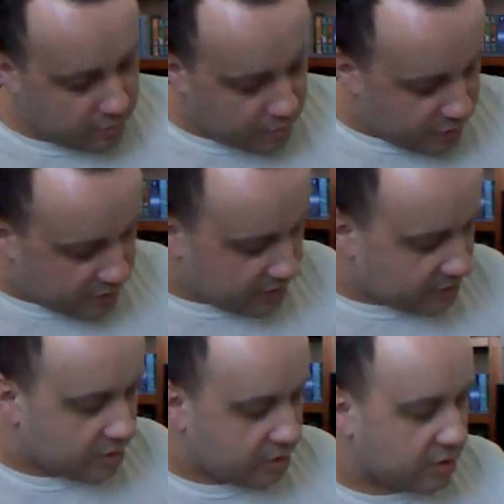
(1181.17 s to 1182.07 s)
you. But
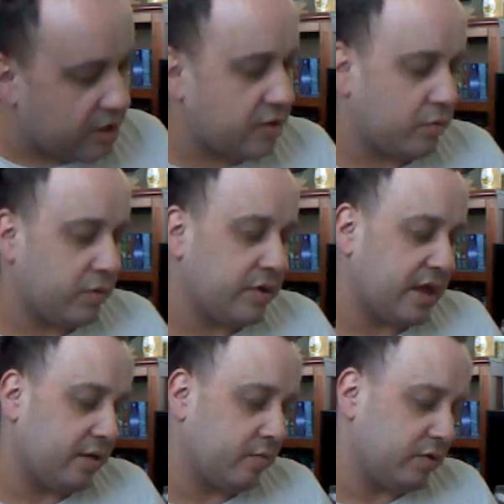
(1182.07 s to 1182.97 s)
that's where
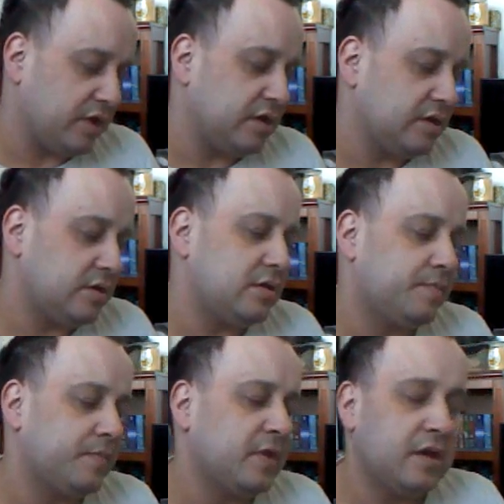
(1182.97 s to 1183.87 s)
that one is.
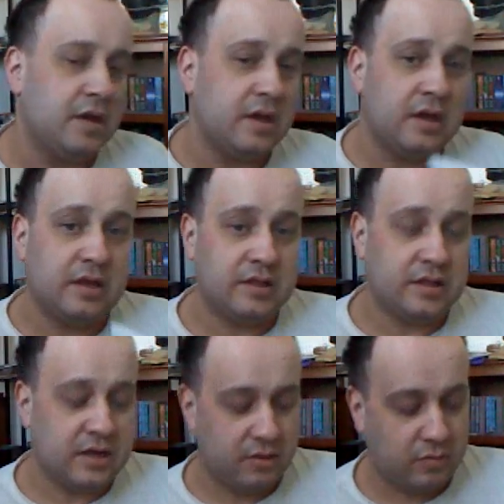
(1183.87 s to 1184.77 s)
It's
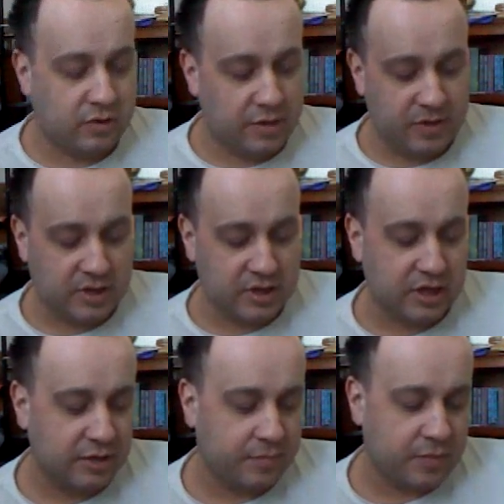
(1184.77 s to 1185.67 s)
another one I picked
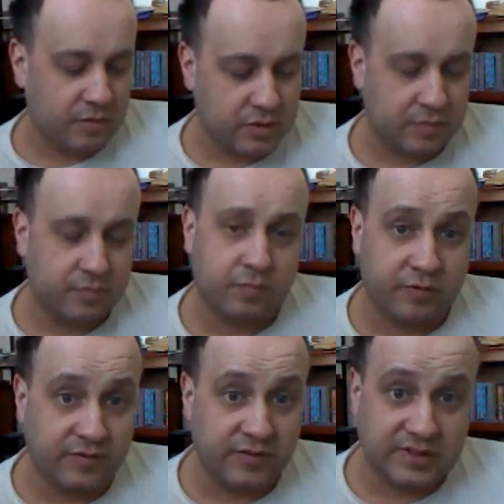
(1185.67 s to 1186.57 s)
up that was
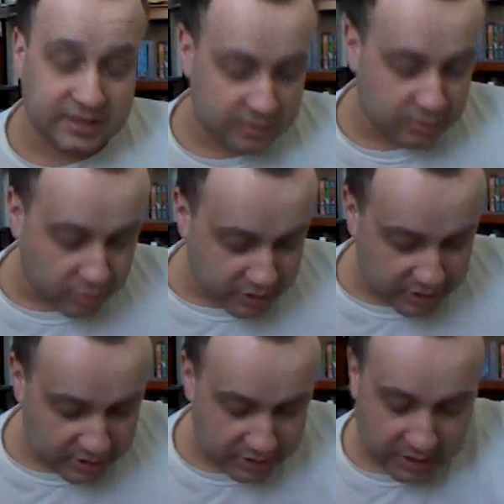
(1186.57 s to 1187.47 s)
previously
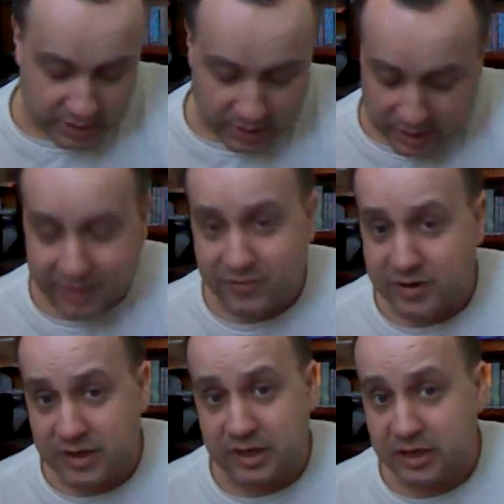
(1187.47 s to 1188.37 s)
started, and I haven't
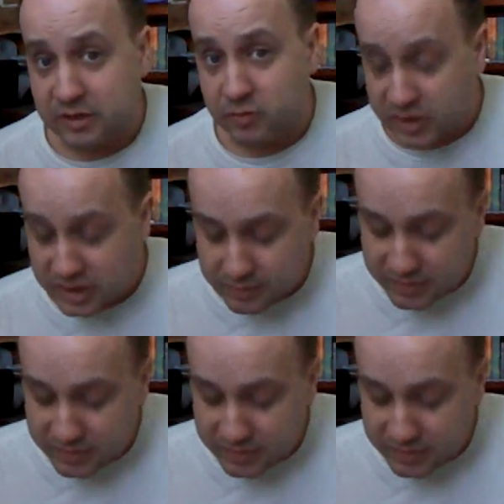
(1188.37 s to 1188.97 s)
done anything with it